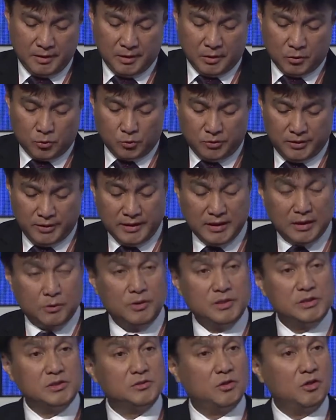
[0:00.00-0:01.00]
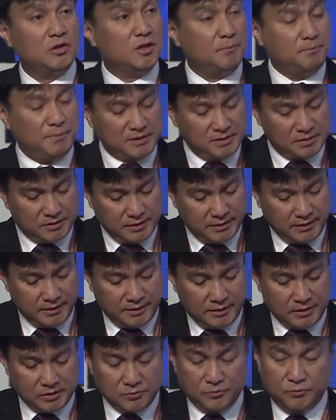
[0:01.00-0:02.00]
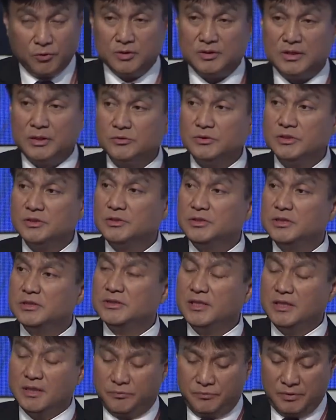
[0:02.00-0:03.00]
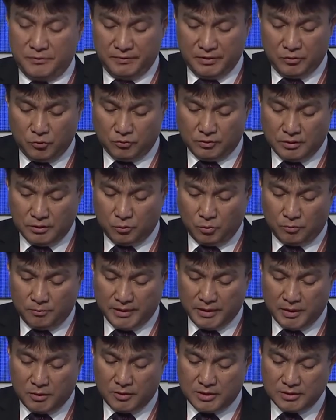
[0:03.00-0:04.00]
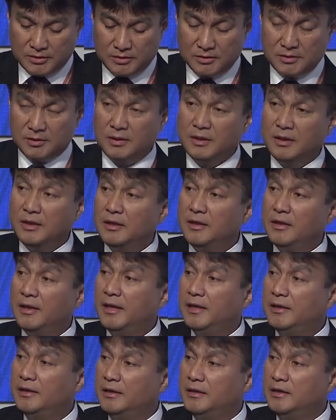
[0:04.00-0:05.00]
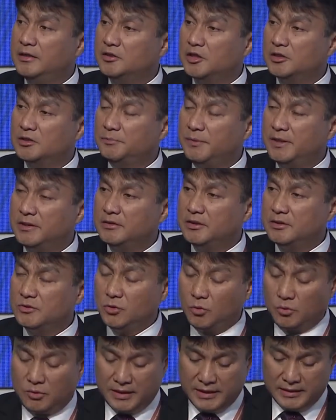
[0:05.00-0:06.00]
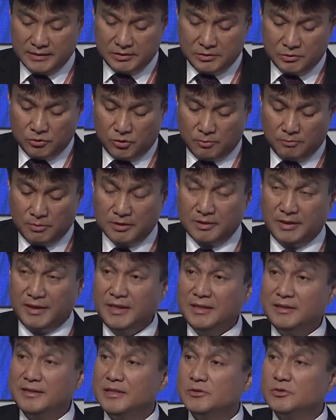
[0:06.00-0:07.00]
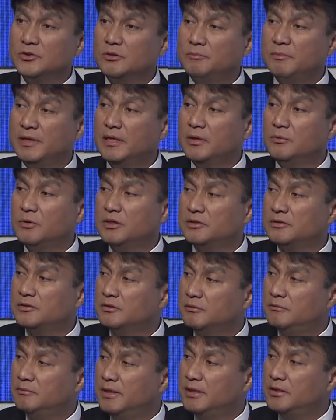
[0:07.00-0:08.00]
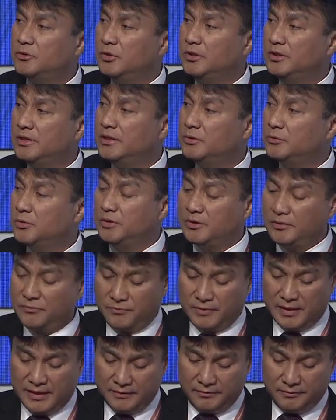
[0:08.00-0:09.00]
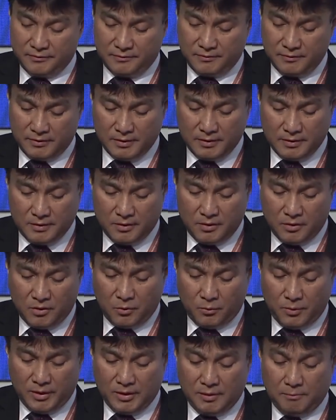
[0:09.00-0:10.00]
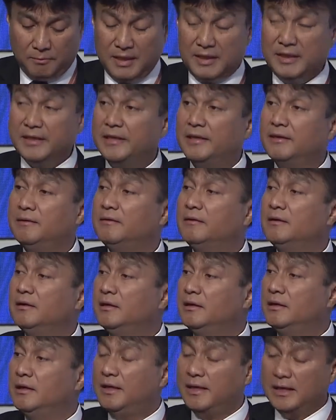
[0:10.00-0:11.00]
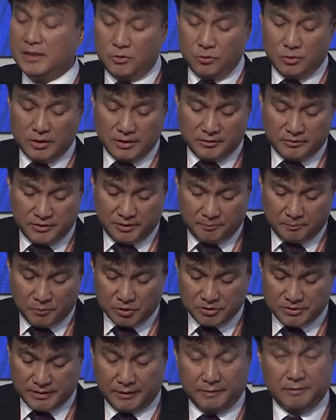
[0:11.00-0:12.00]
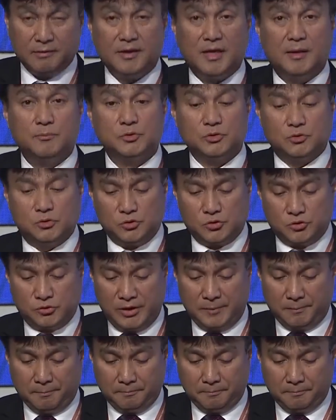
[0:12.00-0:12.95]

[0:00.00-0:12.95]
Today, our installed capacity is 4,652 megawatts, and it is expected to rise to about 8,000 megawatts by 2025 when the Bale hydroelectric project comes on stream.